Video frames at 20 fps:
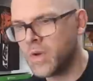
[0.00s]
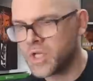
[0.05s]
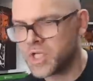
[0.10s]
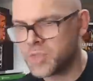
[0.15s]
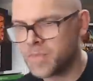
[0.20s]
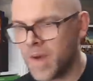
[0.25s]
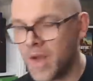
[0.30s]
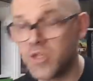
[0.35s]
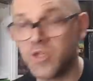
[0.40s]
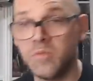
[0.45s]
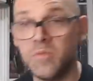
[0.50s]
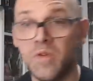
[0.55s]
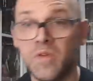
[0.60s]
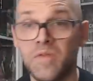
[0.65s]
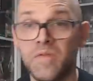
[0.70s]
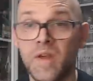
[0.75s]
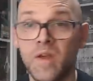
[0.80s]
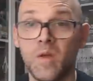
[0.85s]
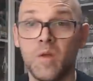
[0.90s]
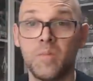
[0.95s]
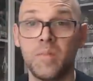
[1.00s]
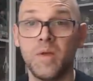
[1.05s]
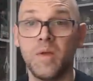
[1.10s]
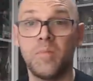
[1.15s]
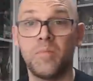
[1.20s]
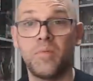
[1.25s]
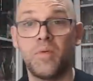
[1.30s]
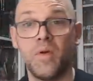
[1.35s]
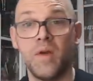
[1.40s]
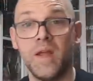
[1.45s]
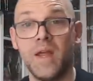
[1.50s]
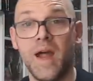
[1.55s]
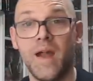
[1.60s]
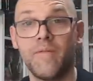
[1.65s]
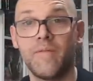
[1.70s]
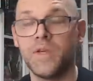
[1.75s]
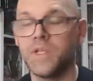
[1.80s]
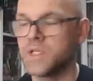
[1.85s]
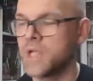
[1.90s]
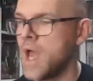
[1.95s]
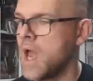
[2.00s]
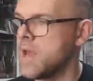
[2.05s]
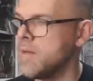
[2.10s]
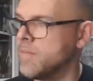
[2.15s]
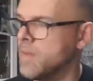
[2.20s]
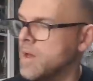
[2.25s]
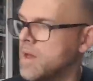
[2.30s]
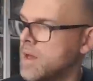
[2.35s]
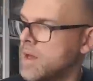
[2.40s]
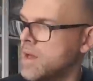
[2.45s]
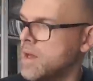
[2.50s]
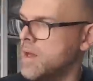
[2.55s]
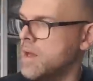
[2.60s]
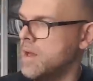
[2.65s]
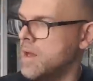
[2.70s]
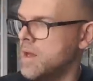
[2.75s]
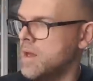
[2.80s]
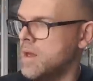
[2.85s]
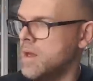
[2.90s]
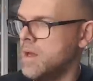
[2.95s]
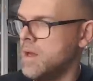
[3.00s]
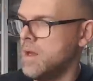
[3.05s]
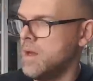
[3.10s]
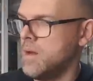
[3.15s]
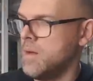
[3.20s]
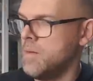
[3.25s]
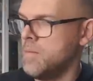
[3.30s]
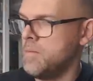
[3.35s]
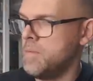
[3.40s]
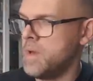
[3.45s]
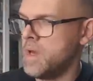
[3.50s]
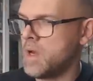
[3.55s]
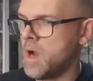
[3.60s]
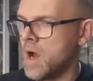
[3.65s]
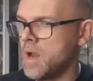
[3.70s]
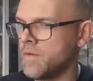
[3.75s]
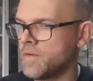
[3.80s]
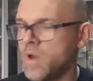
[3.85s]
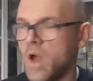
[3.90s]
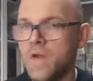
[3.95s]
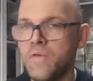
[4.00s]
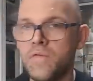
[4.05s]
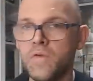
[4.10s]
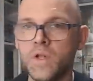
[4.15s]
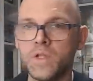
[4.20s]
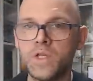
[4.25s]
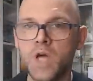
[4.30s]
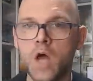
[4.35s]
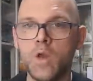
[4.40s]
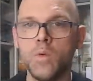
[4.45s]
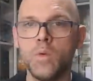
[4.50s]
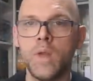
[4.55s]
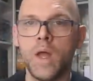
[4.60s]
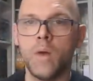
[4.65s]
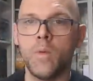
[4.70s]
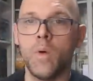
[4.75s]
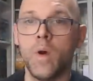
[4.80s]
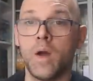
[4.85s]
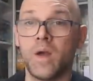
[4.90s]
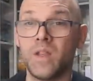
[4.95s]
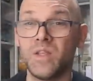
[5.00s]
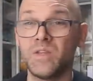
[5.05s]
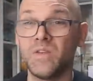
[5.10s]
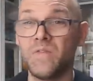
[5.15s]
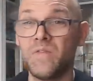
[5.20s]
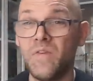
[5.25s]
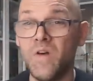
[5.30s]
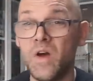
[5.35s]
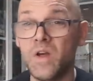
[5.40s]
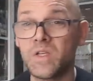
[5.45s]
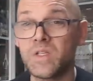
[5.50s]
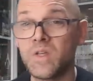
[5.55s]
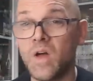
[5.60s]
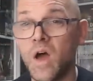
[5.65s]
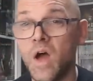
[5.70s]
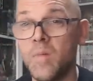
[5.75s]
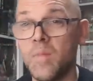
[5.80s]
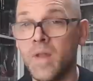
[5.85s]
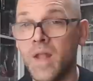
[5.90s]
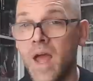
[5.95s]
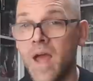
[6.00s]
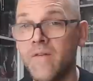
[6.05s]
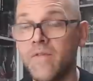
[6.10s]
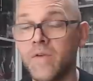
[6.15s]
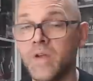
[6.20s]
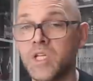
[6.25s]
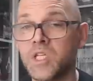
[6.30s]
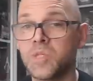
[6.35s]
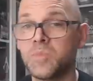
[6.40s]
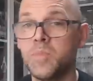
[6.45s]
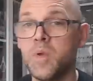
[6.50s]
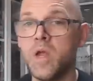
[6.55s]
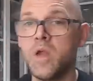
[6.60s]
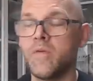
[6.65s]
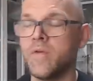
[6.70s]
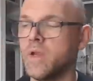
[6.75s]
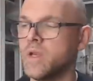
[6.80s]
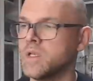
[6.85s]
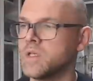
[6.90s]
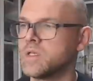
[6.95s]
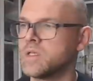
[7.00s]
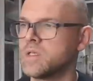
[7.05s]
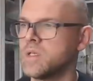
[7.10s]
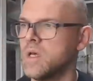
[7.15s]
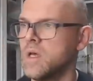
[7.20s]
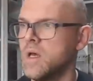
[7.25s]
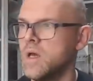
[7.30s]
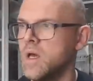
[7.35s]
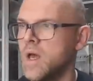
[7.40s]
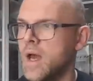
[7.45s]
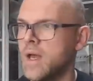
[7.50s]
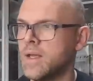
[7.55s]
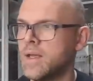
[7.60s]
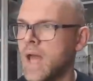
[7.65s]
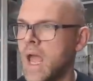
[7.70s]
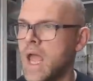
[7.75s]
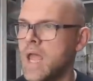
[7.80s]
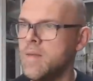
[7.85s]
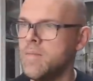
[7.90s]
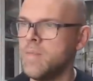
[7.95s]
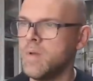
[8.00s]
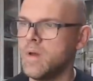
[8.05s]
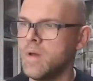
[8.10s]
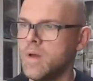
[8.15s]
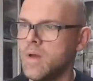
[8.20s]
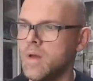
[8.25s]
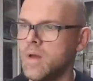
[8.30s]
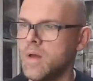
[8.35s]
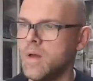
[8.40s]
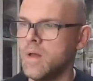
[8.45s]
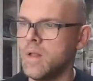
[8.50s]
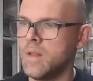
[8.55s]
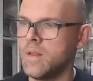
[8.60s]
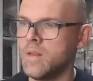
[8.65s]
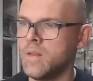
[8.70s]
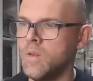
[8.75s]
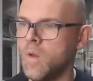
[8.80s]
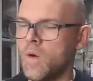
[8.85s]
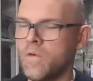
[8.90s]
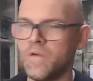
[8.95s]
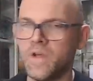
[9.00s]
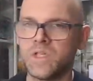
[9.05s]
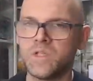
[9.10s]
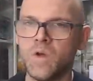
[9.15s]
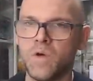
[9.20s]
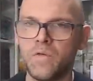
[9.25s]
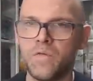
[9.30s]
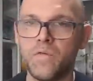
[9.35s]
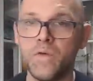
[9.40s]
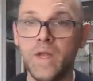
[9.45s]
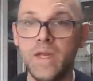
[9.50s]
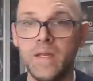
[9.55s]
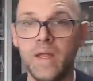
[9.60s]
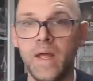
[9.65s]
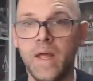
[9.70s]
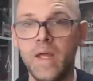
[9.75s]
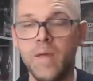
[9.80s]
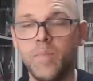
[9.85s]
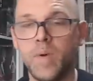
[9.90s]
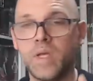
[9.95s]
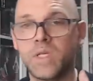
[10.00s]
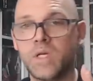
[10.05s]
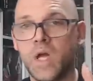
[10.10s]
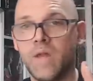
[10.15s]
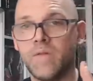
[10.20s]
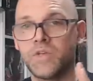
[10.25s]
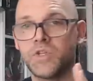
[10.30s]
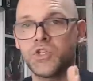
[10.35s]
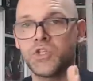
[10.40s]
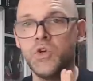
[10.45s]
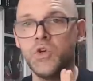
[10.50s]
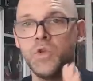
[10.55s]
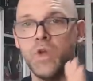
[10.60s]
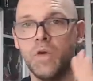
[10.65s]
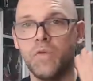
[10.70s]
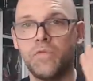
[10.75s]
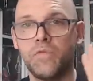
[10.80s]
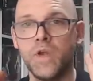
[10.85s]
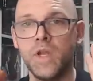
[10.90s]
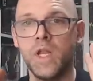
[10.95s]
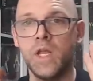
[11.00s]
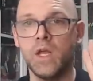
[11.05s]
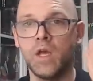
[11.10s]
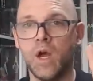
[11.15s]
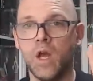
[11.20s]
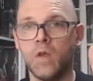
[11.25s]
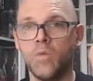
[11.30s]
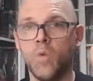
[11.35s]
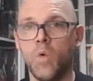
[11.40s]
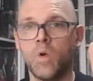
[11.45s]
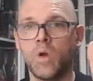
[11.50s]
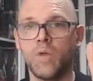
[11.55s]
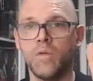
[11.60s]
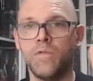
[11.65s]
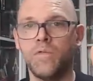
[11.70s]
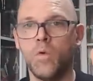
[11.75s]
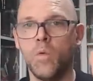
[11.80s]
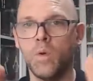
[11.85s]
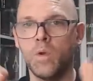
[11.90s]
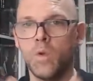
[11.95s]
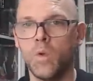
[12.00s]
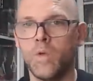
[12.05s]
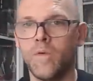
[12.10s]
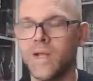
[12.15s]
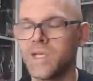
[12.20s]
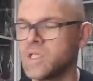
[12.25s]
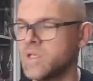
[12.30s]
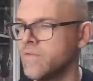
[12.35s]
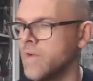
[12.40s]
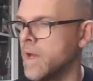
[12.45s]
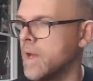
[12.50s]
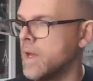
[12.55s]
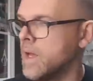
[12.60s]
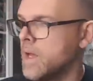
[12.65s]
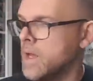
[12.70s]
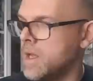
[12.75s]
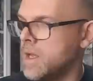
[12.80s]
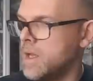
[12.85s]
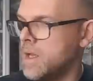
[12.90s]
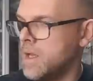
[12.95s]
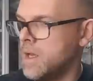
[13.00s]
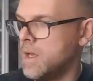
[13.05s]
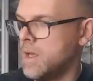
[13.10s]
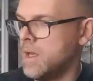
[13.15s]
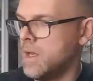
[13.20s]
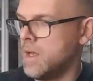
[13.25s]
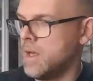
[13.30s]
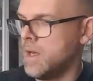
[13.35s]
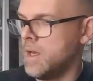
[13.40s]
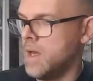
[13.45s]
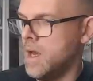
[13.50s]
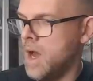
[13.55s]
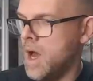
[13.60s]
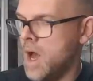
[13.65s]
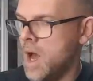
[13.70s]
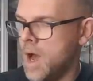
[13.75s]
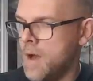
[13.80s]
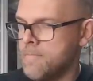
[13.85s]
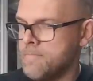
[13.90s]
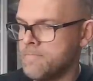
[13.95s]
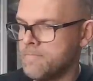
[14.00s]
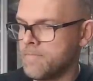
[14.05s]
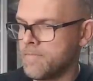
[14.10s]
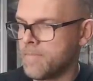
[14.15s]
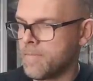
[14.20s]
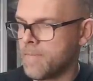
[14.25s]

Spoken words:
on the Spectrum, you'd think would be a pretty average game. But you're kind of going through the tunnel network, and it's the first time I've ever experienced a game. It's not 3D, but it's kind of a pseudo 3D. You're kind of walking forward and all the rest of it. And